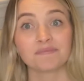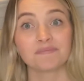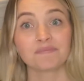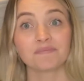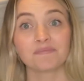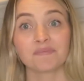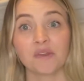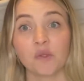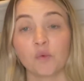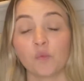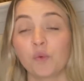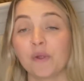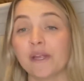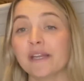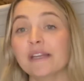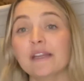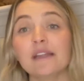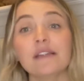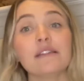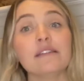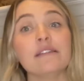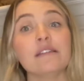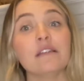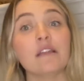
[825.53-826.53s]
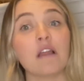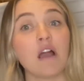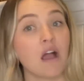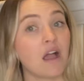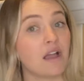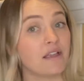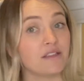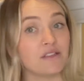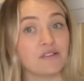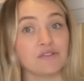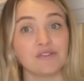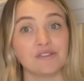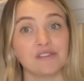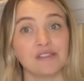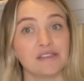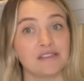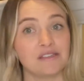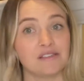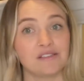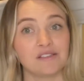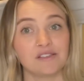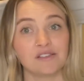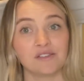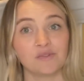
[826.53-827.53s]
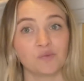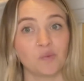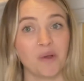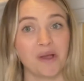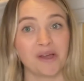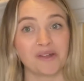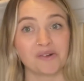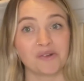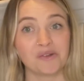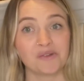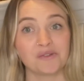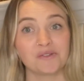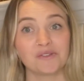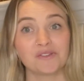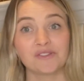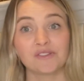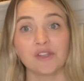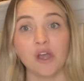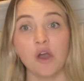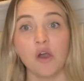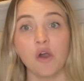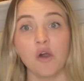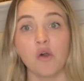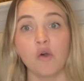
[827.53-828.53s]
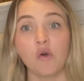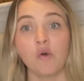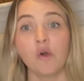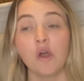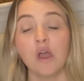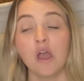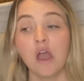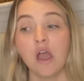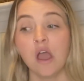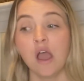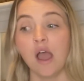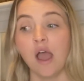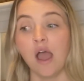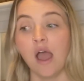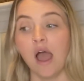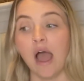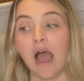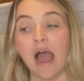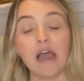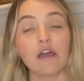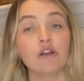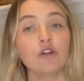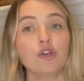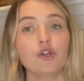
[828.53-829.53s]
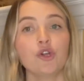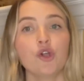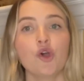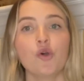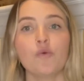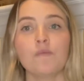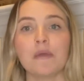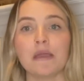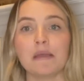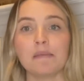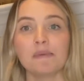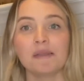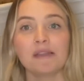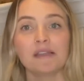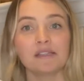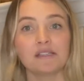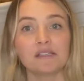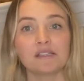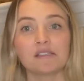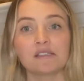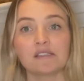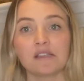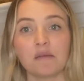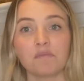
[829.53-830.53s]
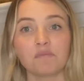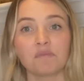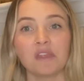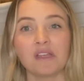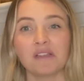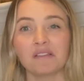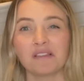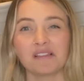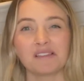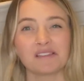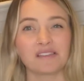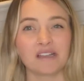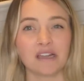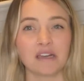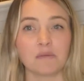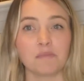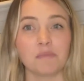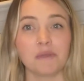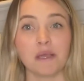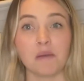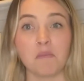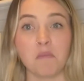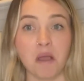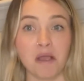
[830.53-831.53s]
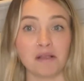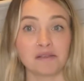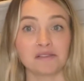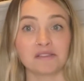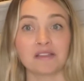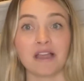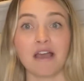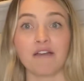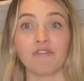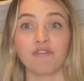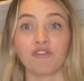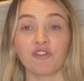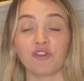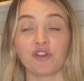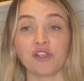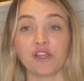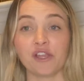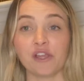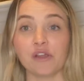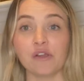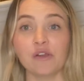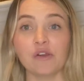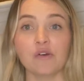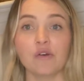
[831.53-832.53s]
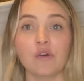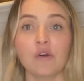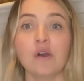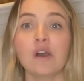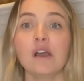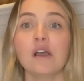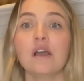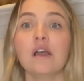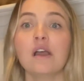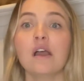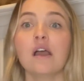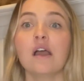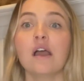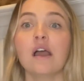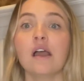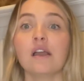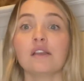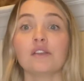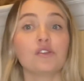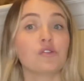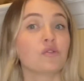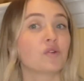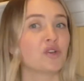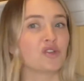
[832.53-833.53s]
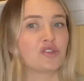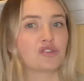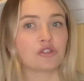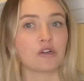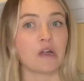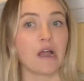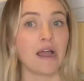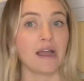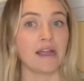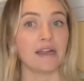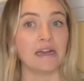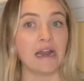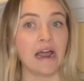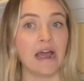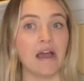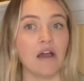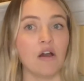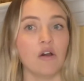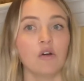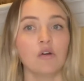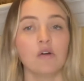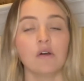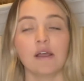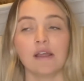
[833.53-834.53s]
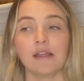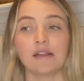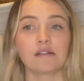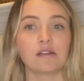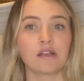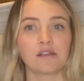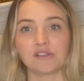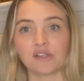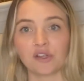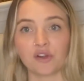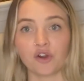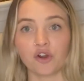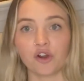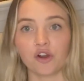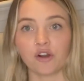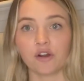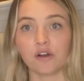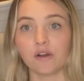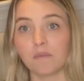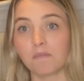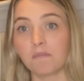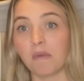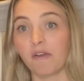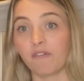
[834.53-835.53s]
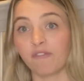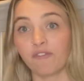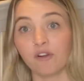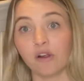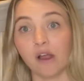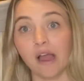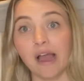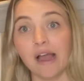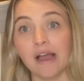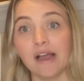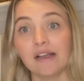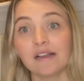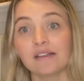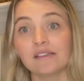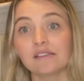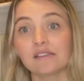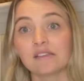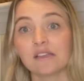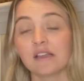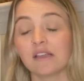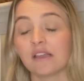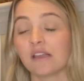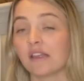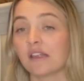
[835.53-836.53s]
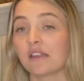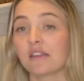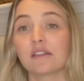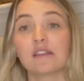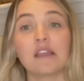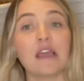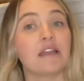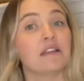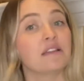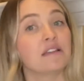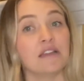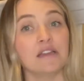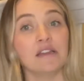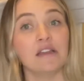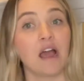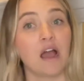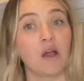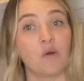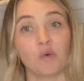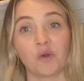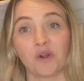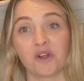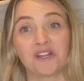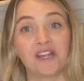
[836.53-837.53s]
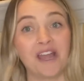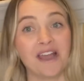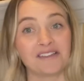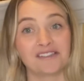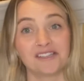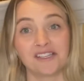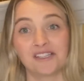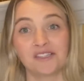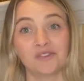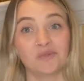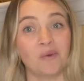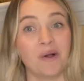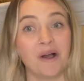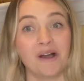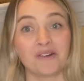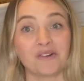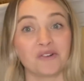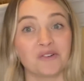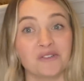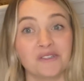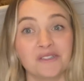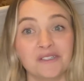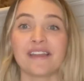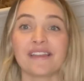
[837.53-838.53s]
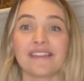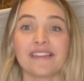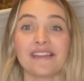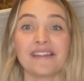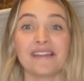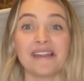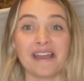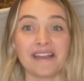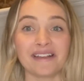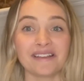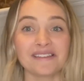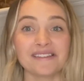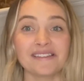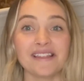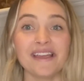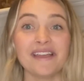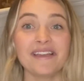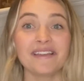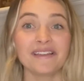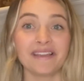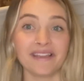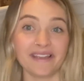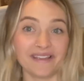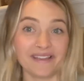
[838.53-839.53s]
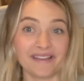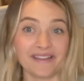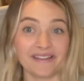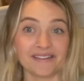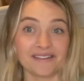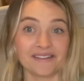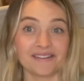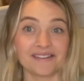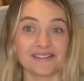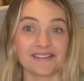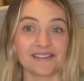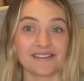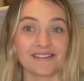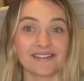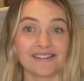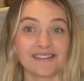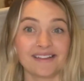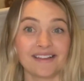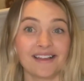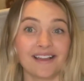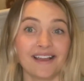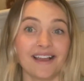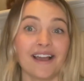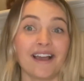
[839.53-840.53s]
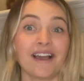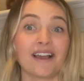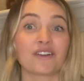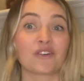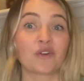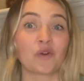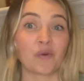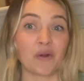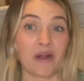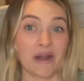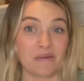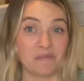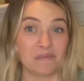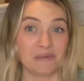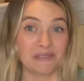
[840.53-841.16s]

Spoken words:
we did not use these to swaddle. So I don't know, maybe it's something that's going to be a must-have for you. You could try it out. It doesn't hurt. But for us, they did not work as a swaddle. The next thing is a crib.